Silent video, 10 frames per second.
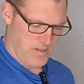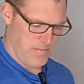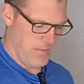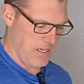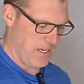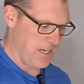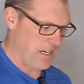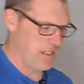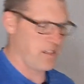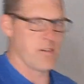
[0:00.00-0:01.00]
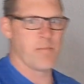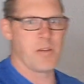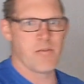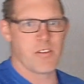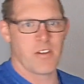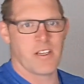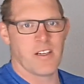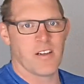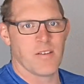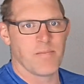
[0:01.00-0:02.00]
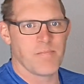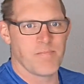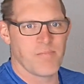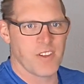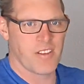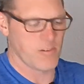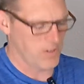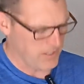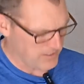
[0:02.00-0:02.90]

my computer here. Nothing really to